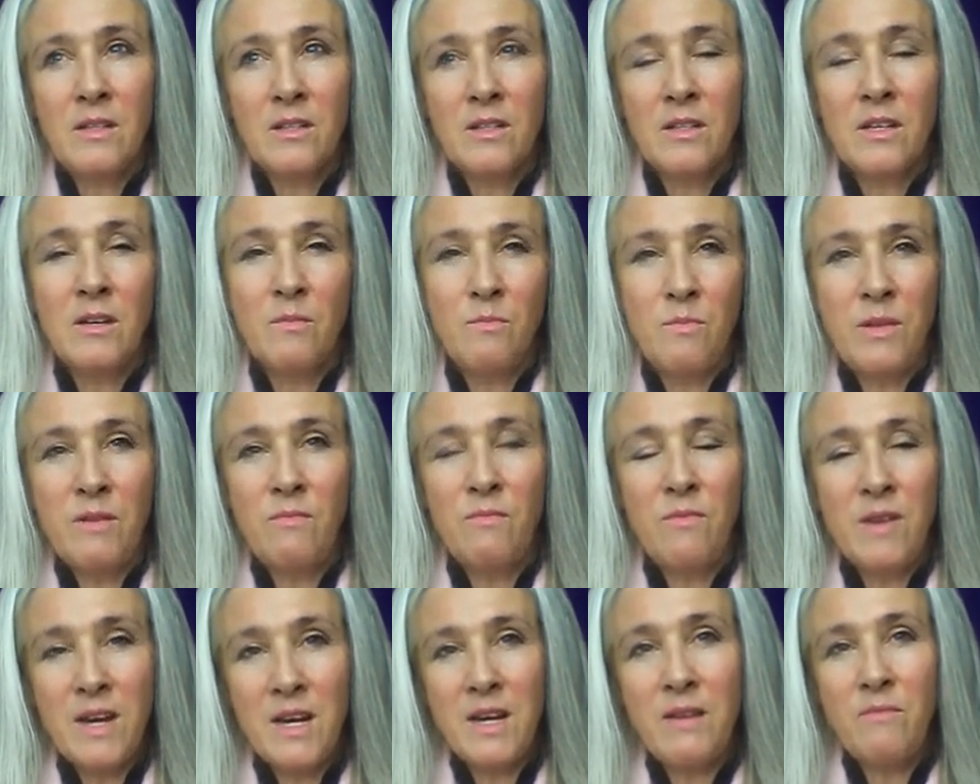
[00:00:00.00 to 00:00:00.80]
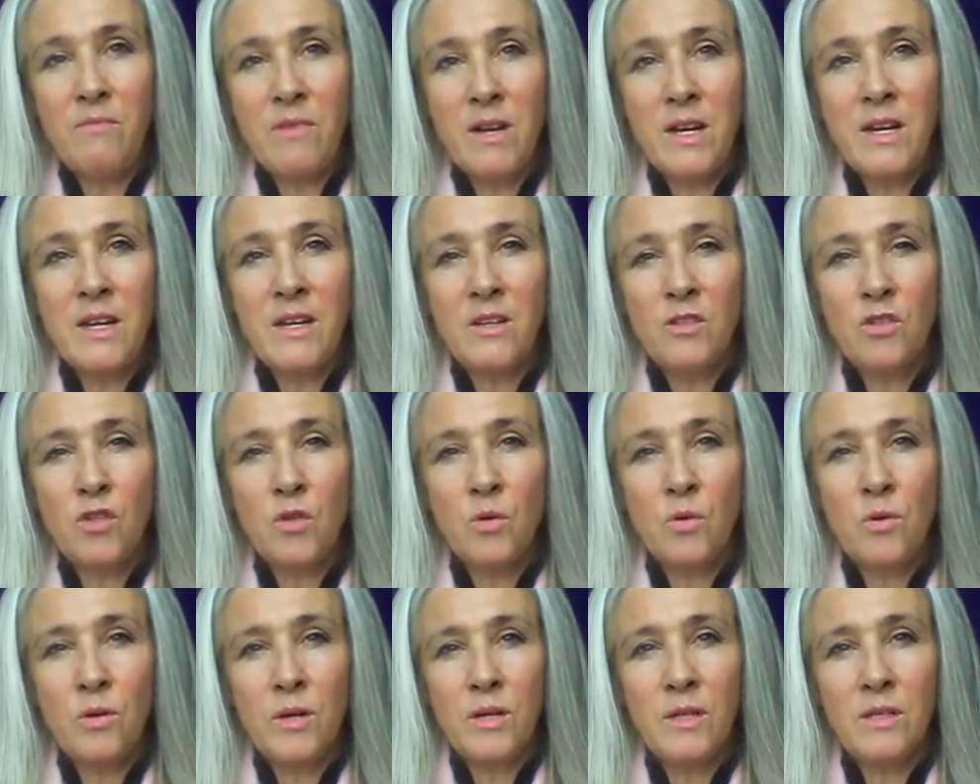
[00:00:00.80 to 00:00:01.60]
can be really, really
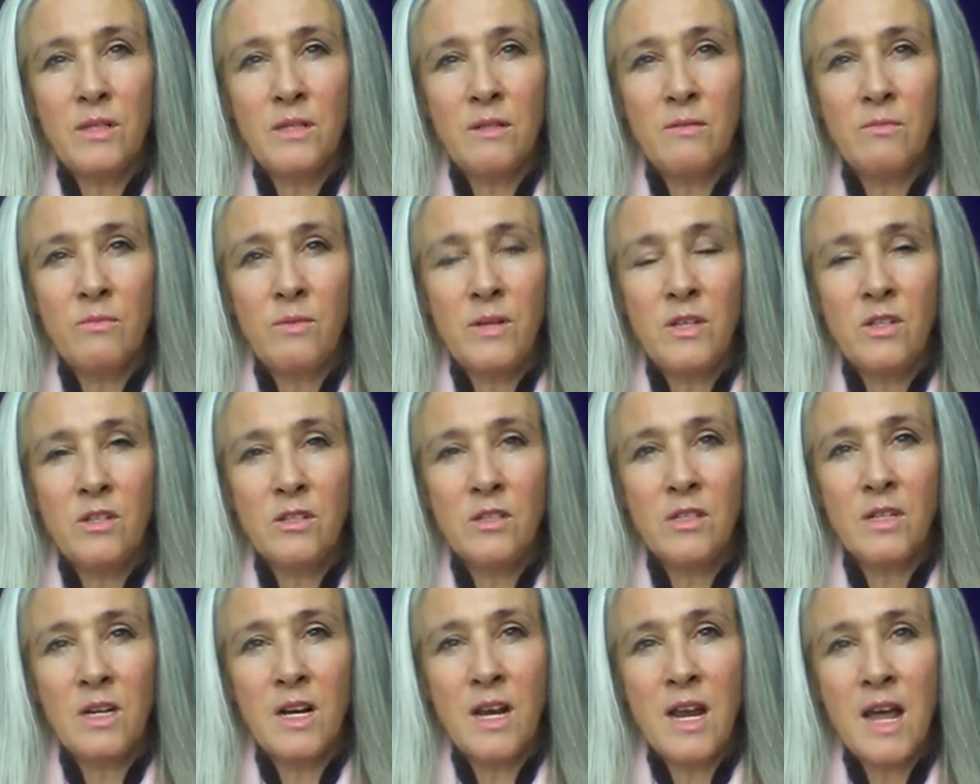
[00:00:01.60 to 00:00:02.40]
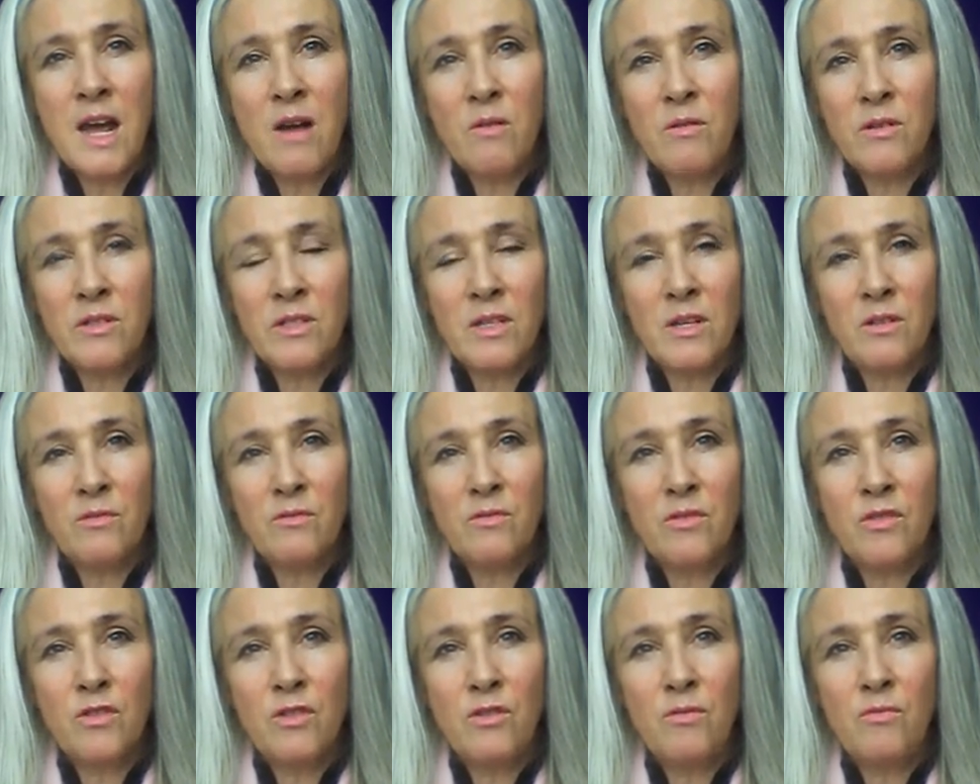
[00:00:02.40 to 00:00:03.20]
enjoyed if we just allow
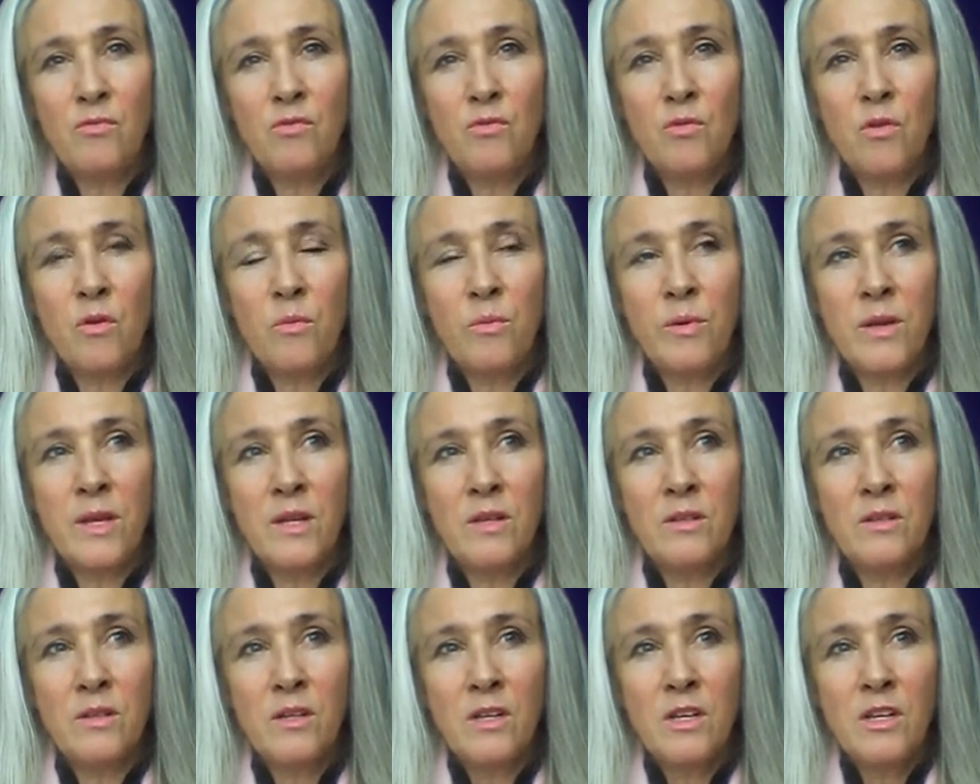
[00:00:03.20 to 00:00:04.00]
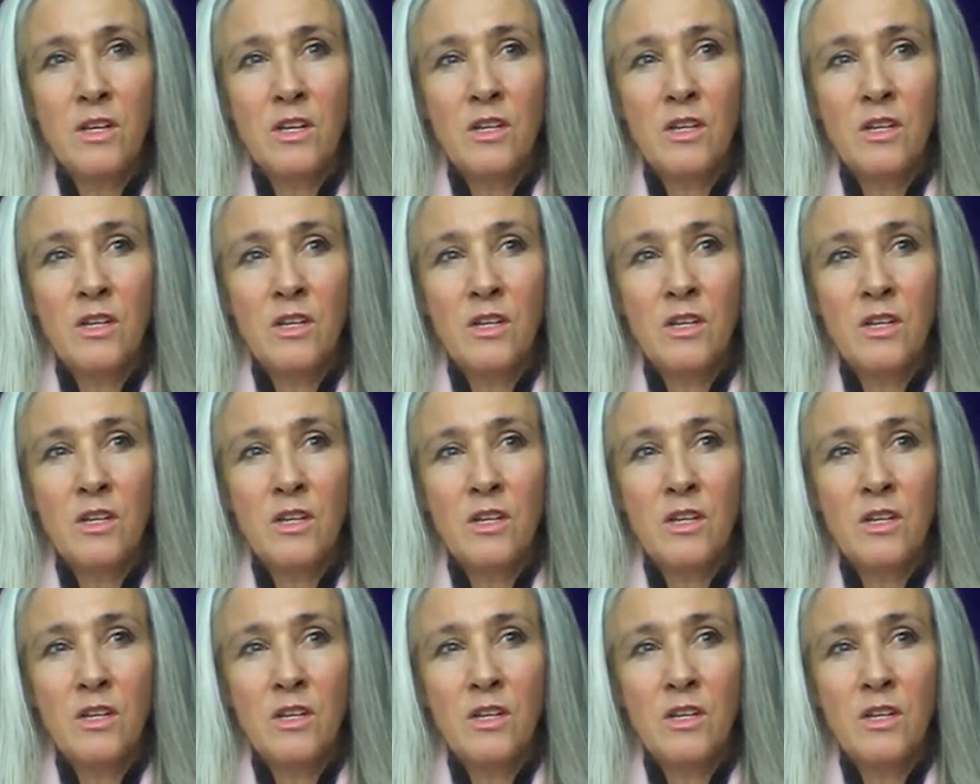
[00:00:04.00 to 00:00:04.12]
ourselves to drop in